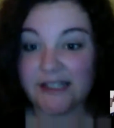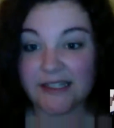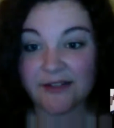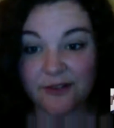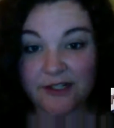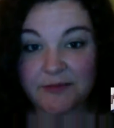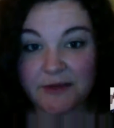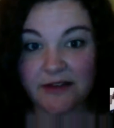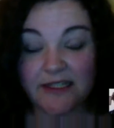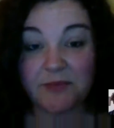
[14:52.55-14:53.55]
different
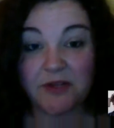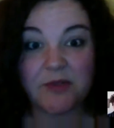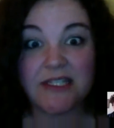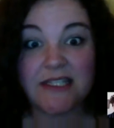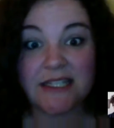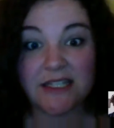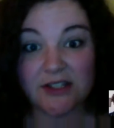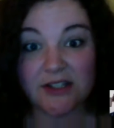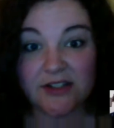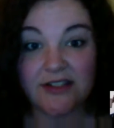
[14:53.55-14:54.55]
experience, but it was
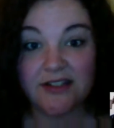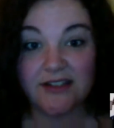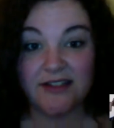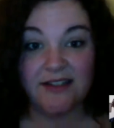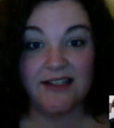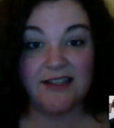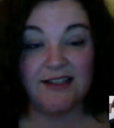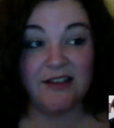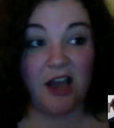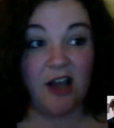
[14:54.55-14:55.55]
still
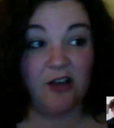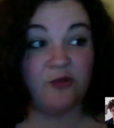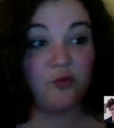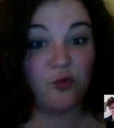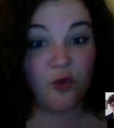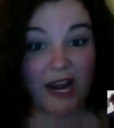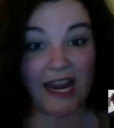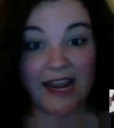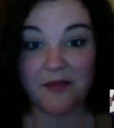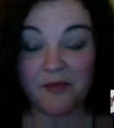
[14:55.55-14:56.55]
a
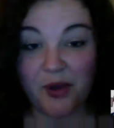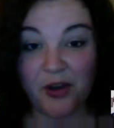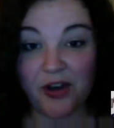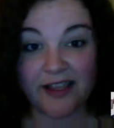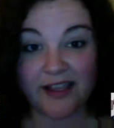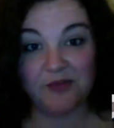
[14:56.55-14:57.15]
great book.